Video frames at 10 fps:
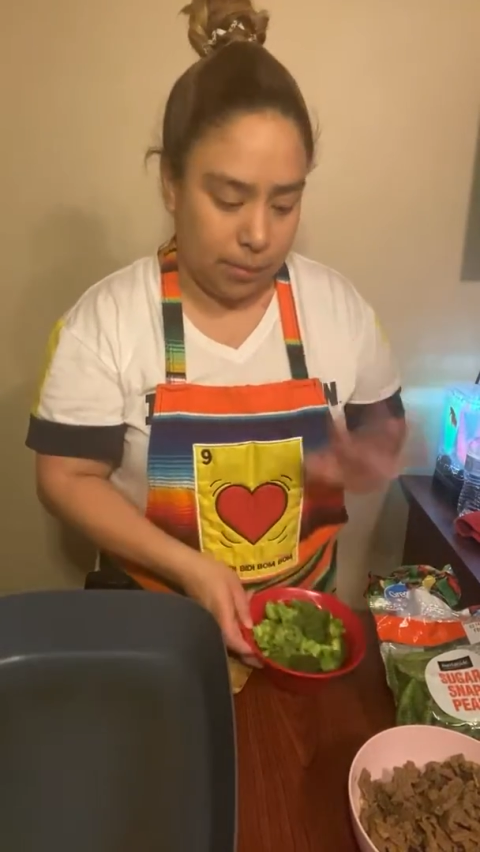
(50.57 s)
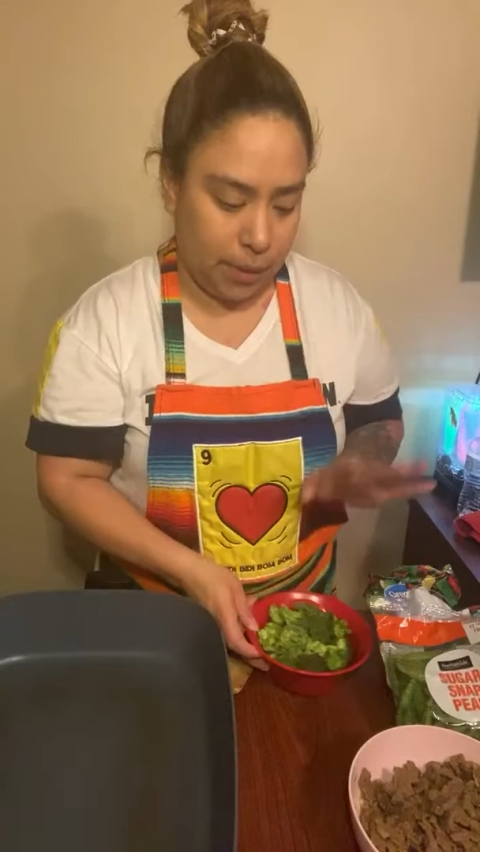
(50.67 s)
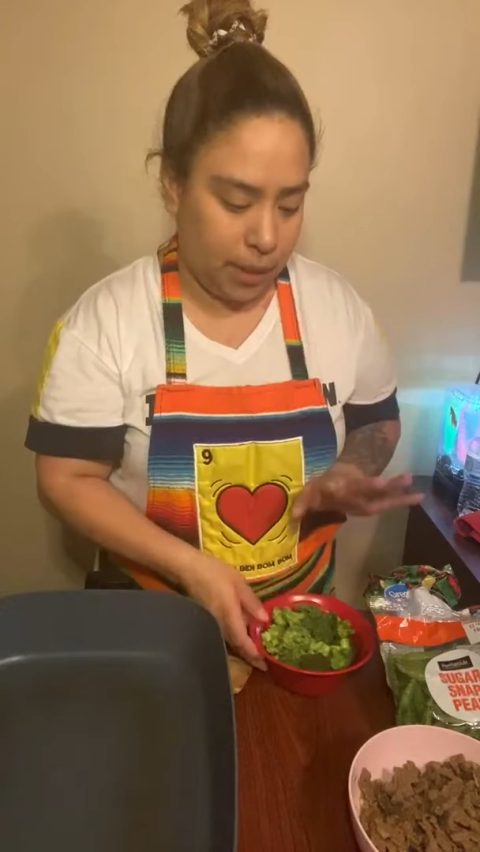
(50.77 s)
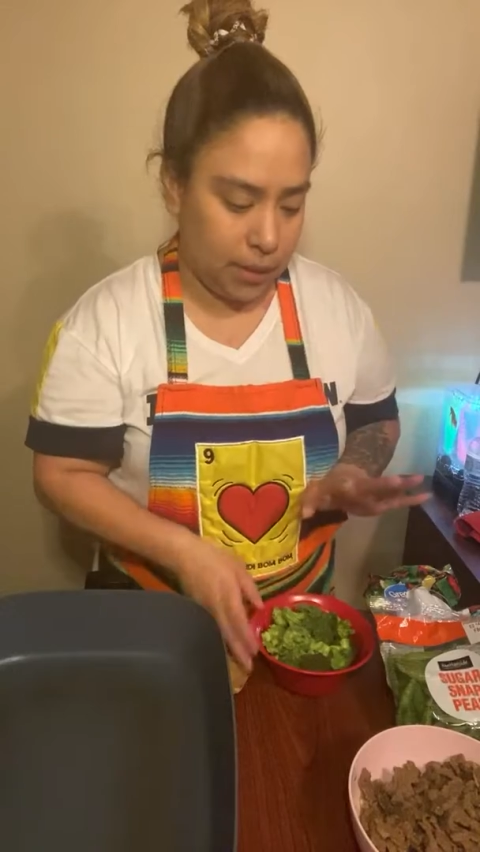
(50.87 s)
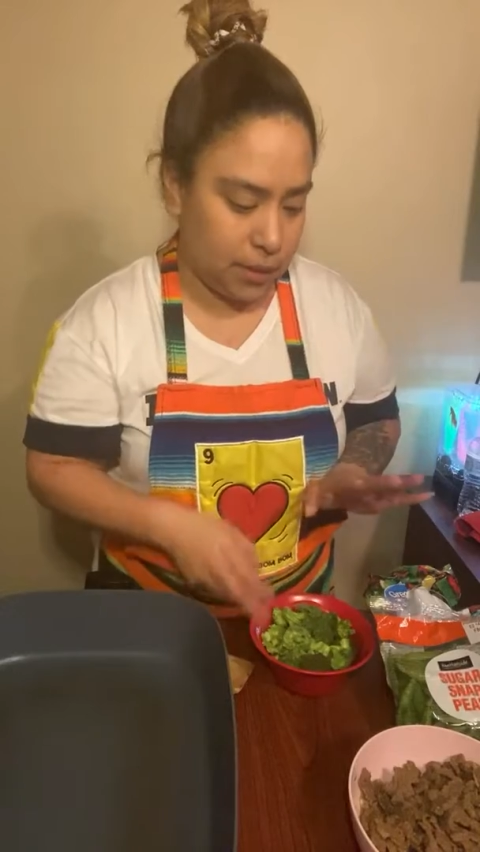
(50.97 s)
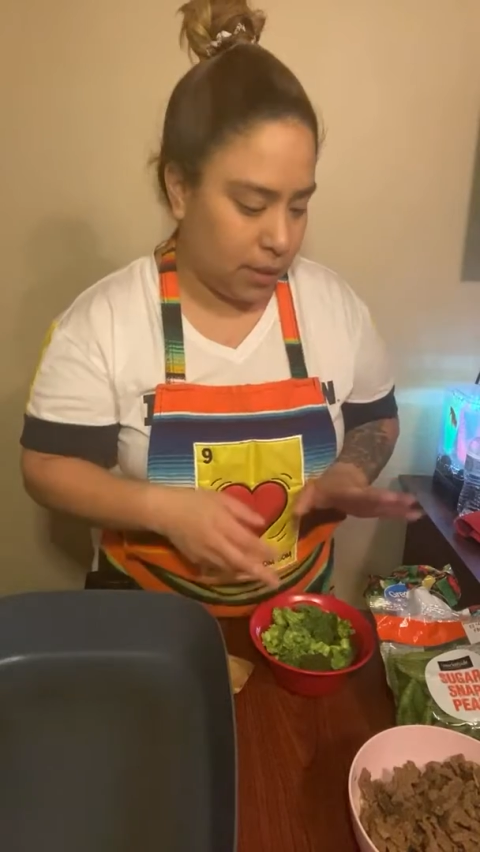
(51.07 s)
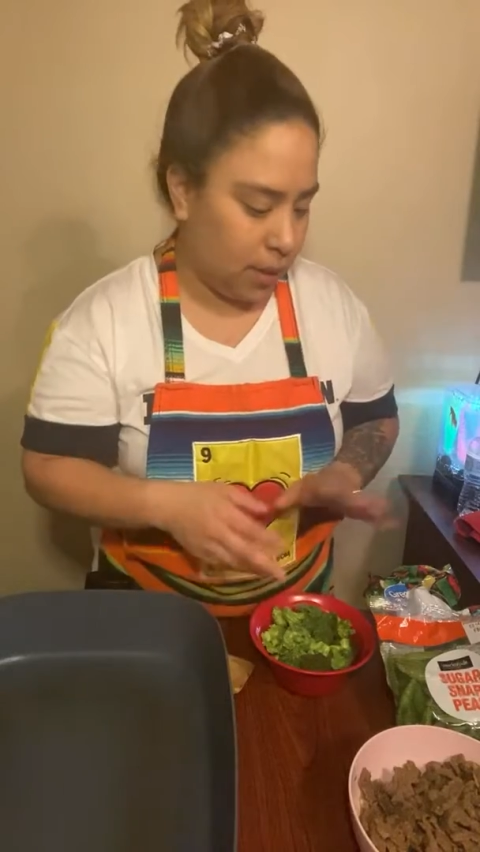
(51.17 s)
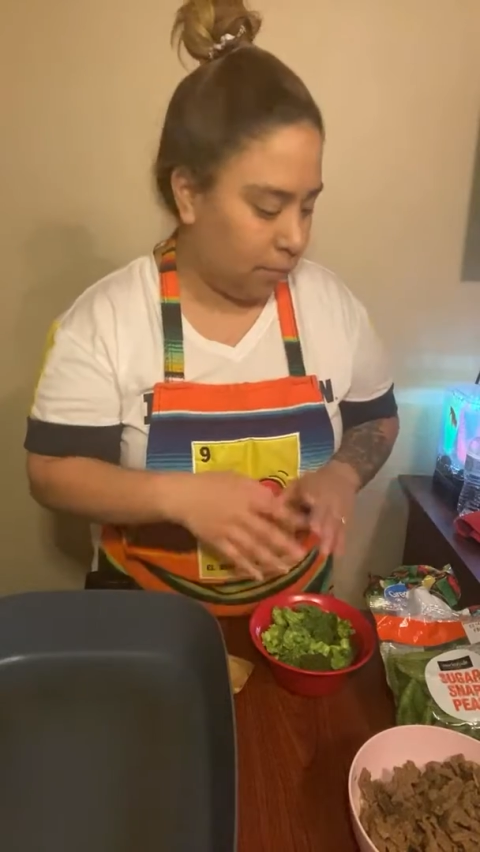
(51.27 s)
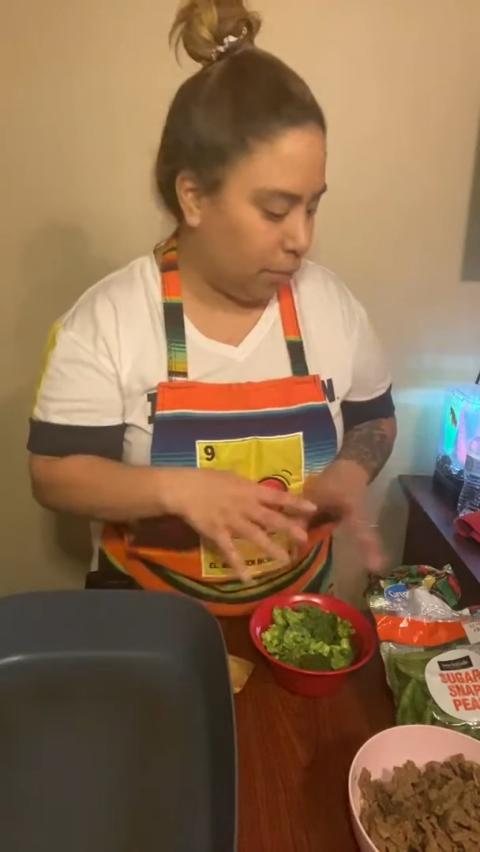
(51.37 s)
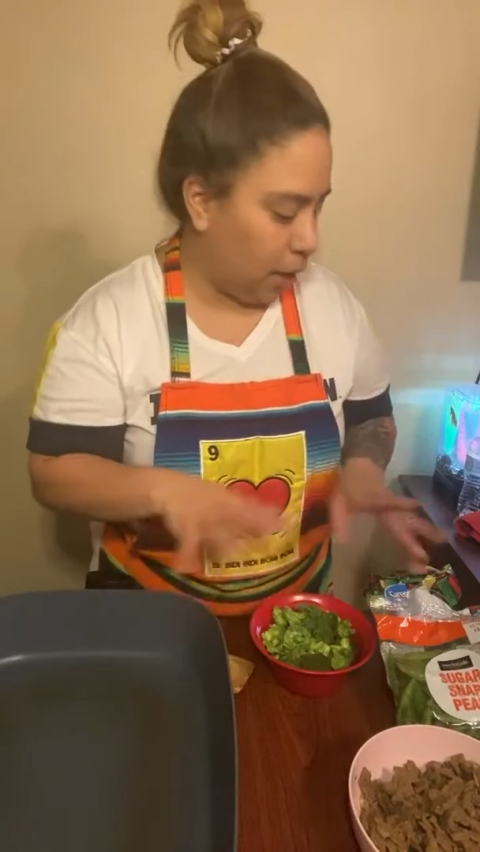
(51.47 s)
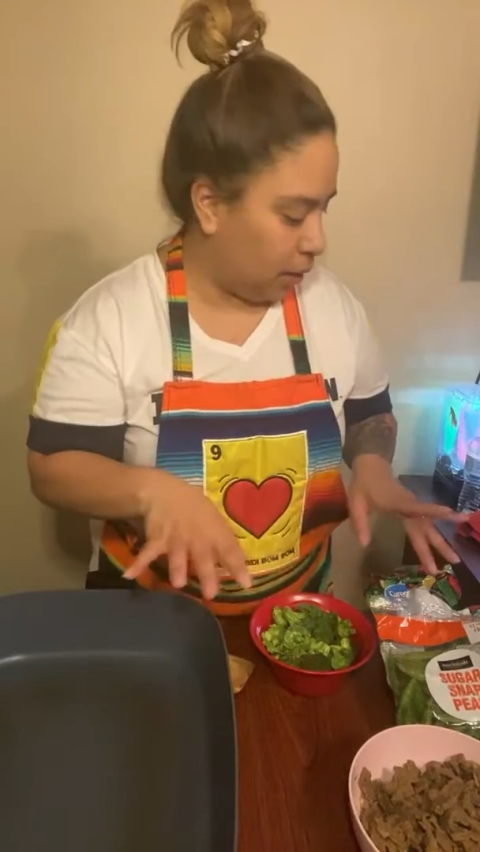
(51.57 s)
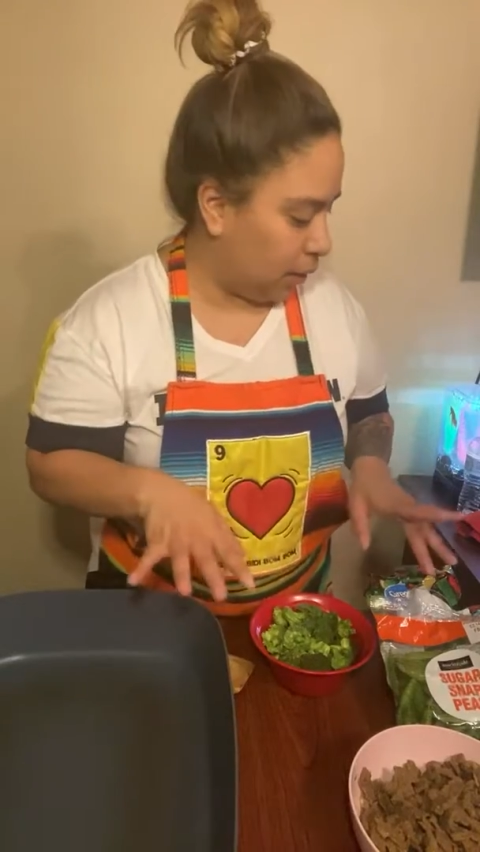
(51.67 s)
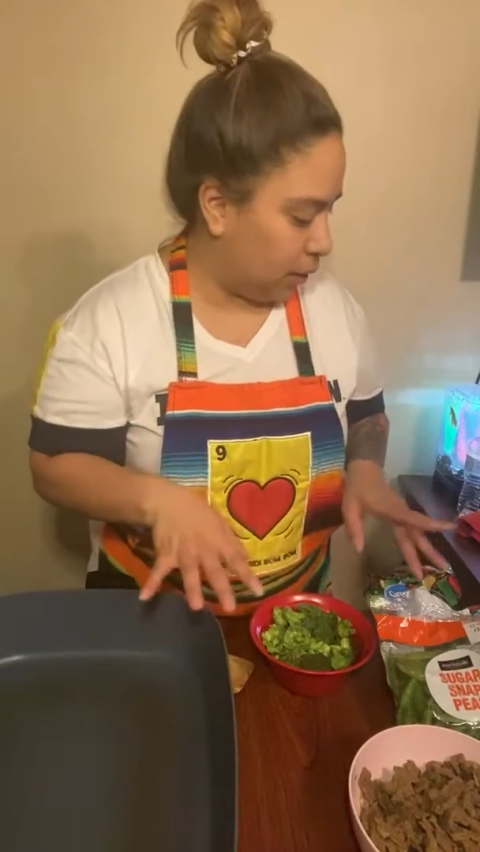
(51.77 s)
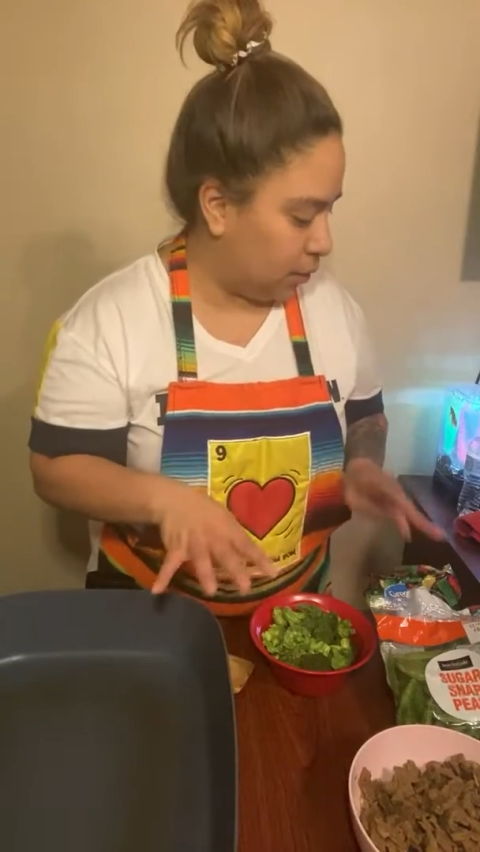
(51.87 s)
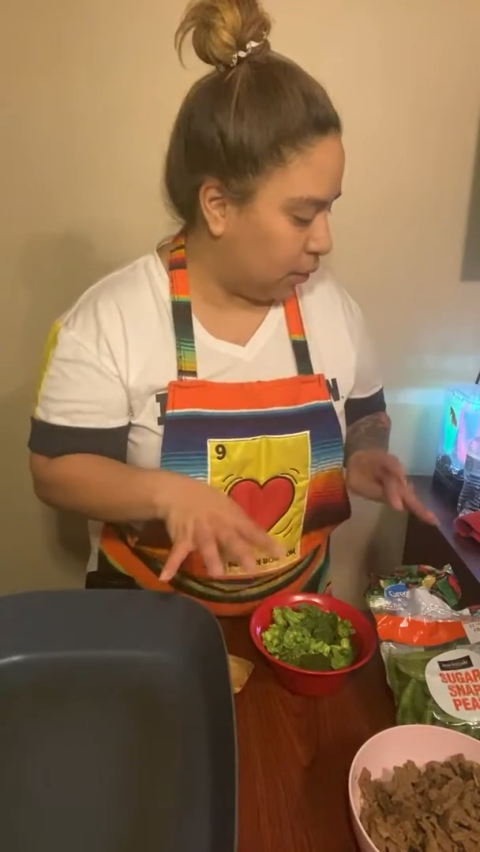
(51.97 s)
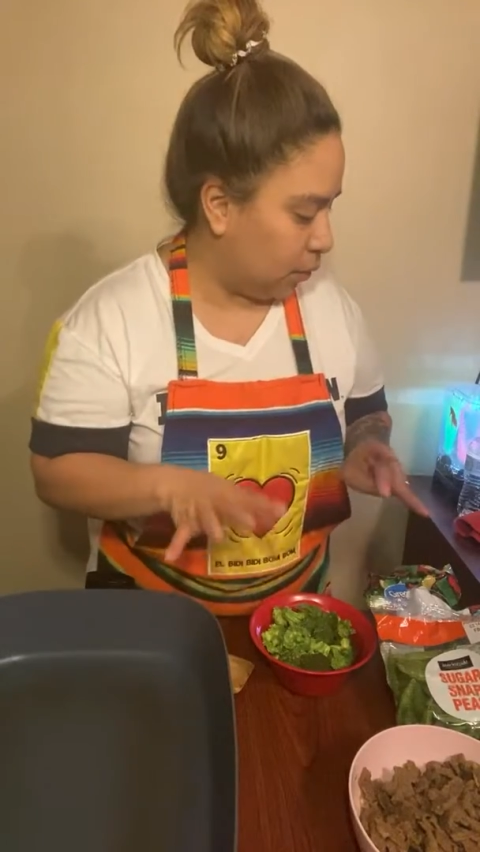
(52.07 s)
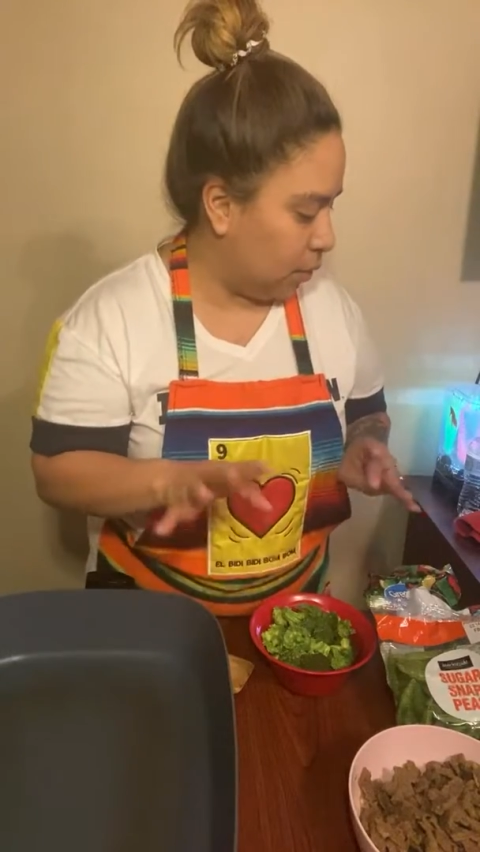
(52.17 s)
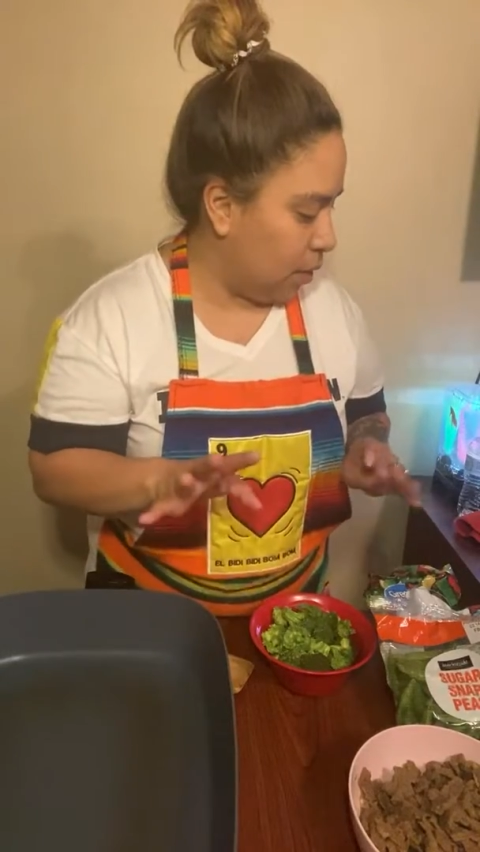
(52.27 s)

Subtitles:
my kids love broccoli, so